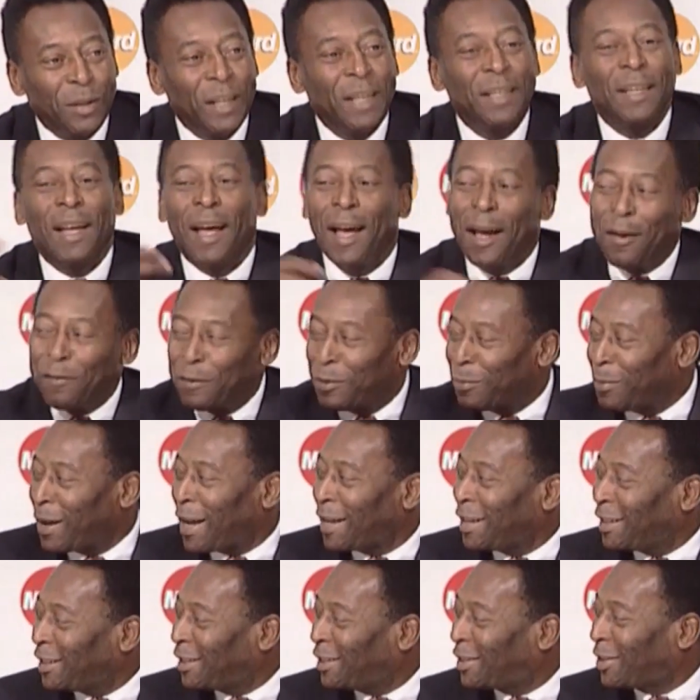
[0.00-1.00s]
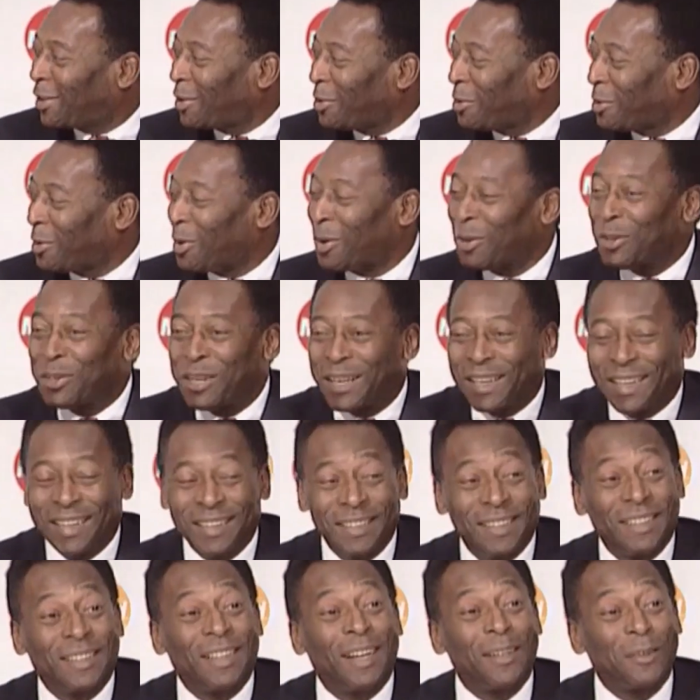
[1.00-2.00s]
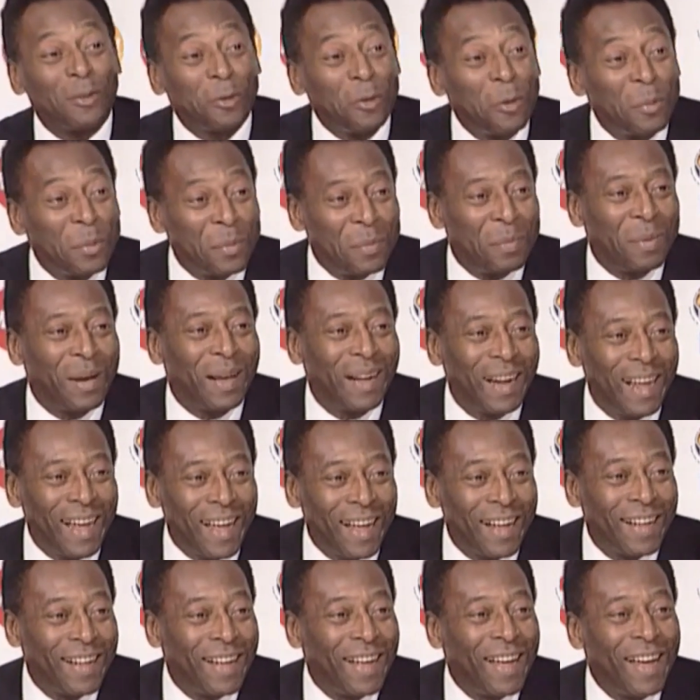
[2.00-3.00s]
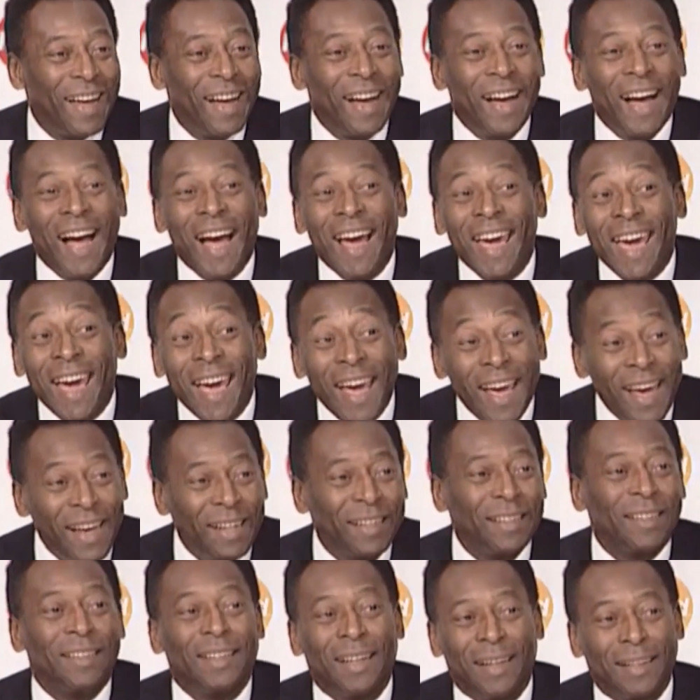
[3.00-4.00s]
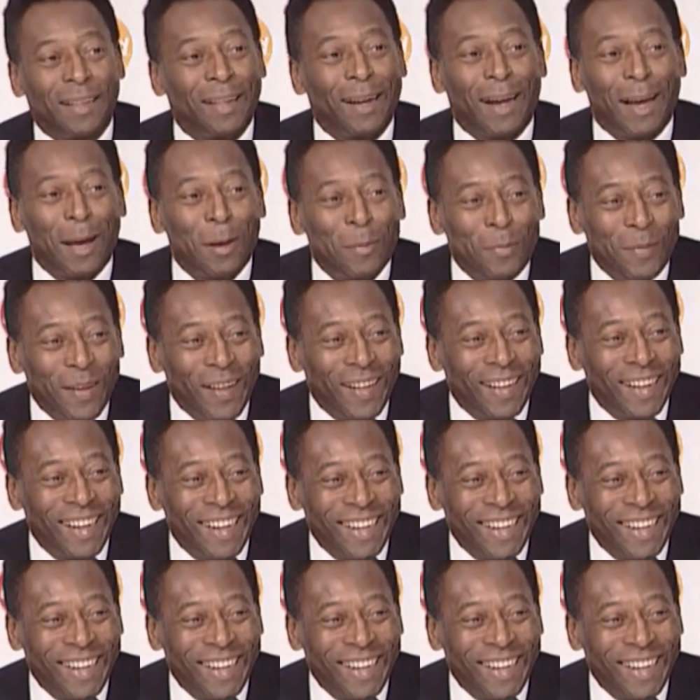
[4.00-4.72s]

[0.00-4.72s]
Then everybody in school, all the kids start to call me Pelé. I hate that time.